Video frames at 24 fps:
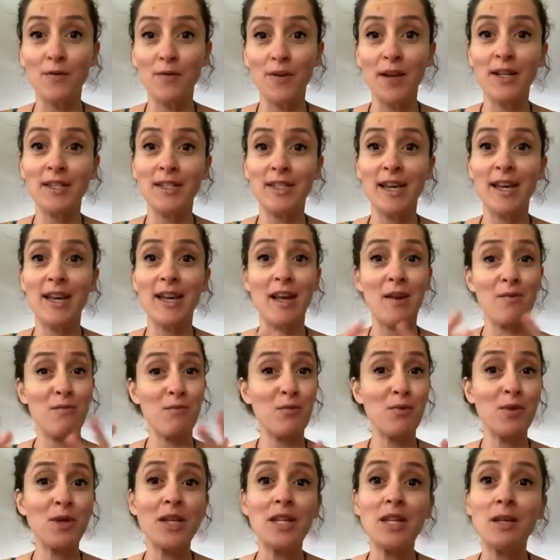of our day and
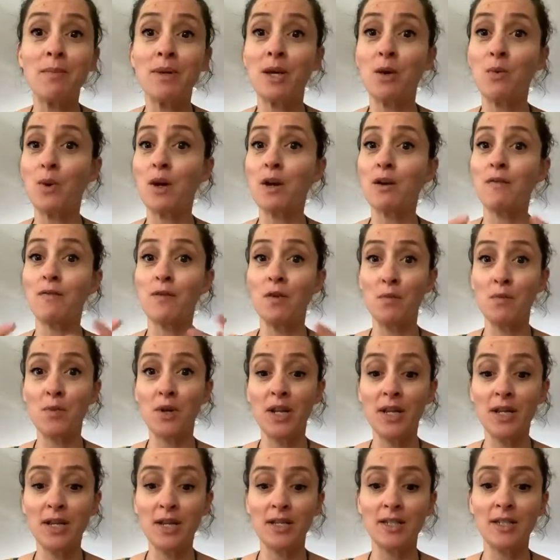really be aware of and
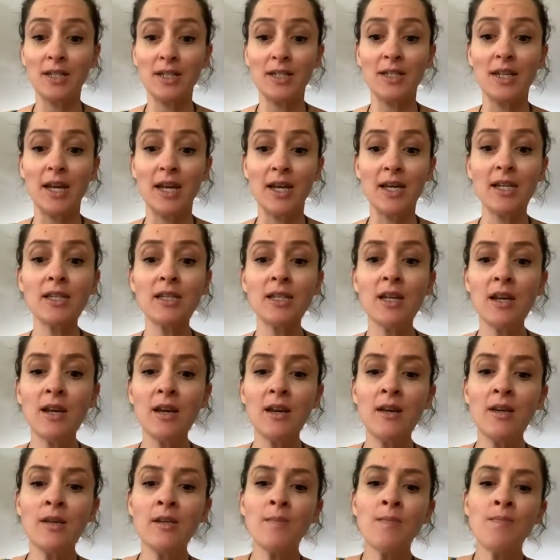really understand.
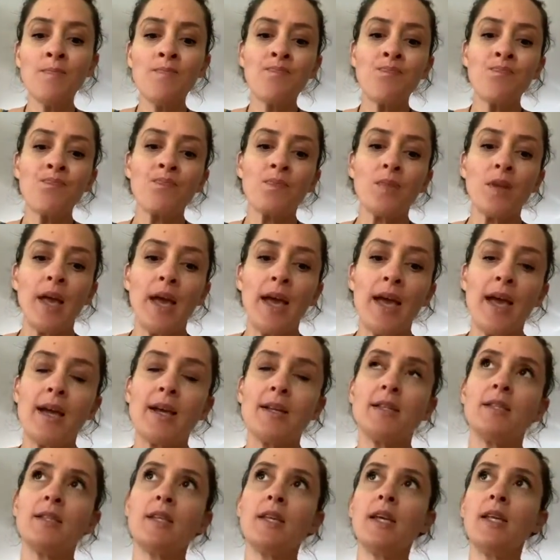
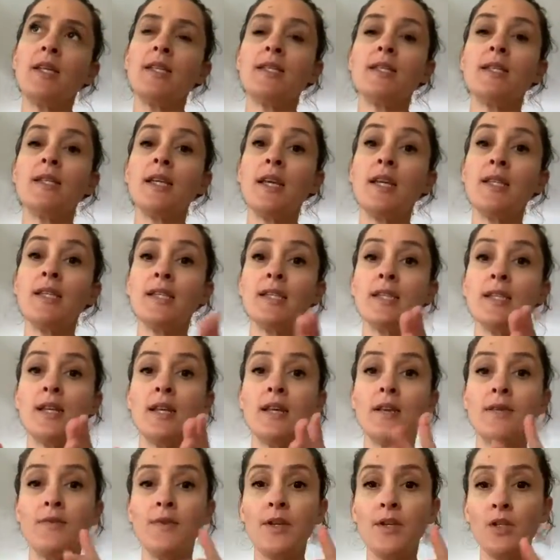And
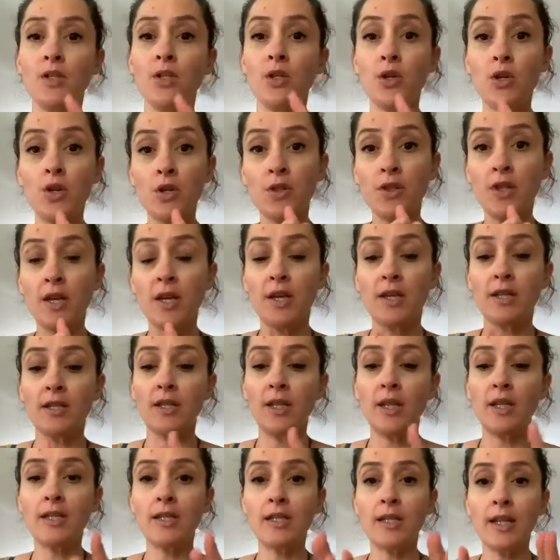there's two things.
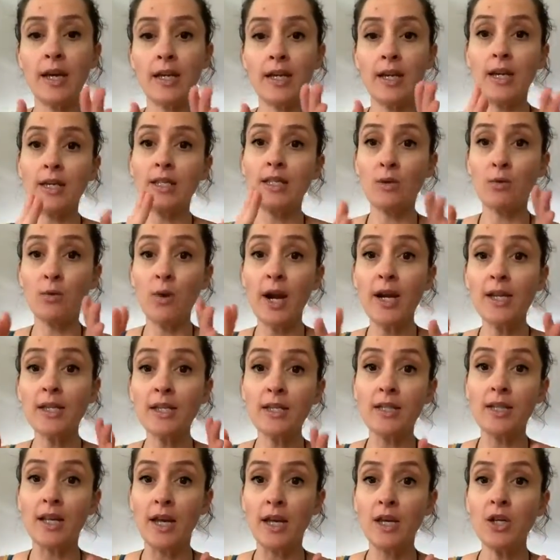It's a
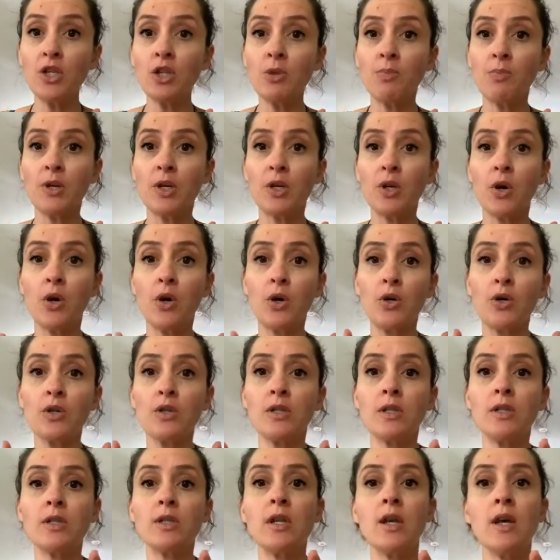razor's edge
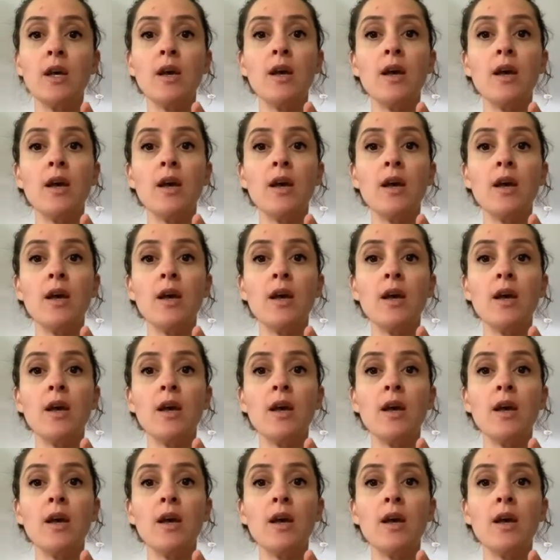because